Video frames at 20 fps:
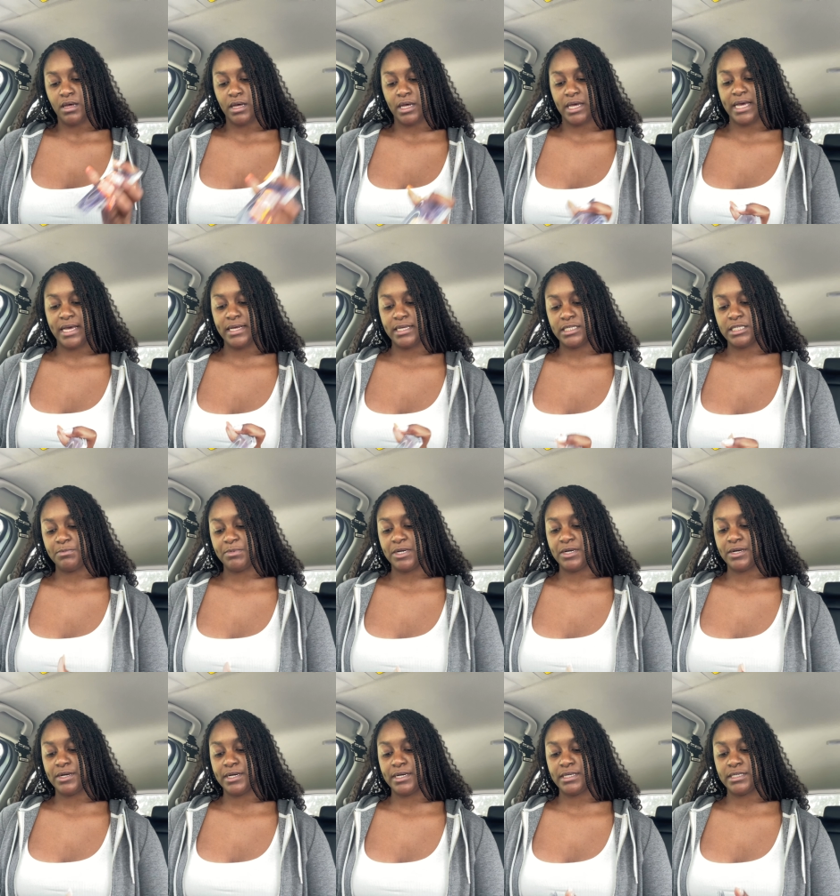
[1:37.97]
okay
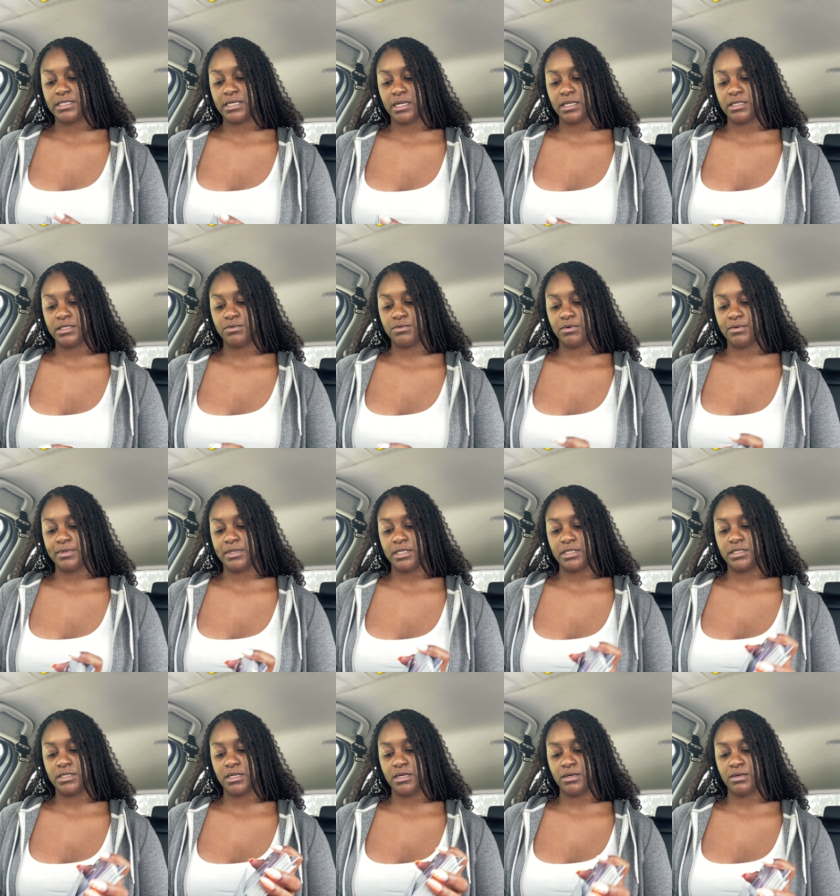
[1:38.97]
spirit tell us what we need
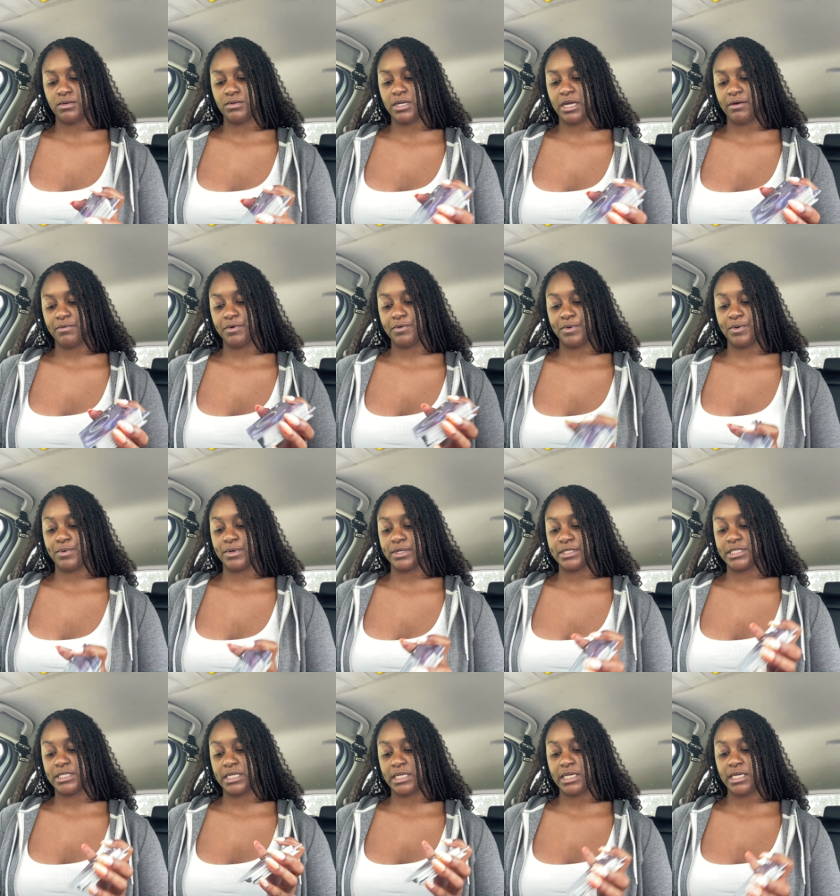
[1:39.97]
to know not what we want
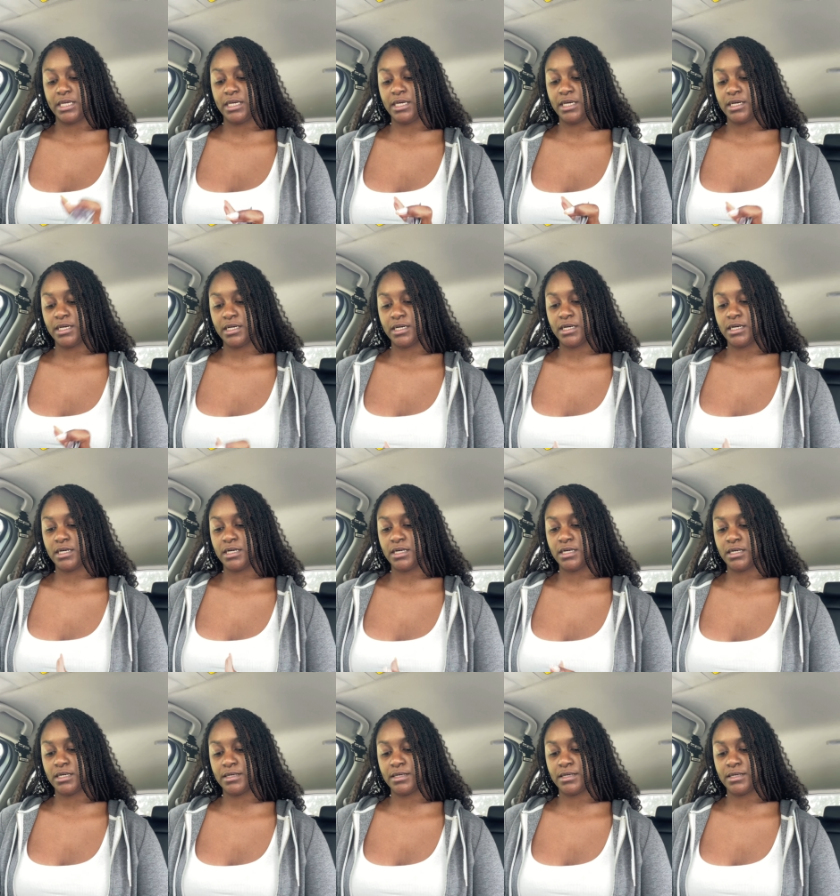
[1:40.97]
to hear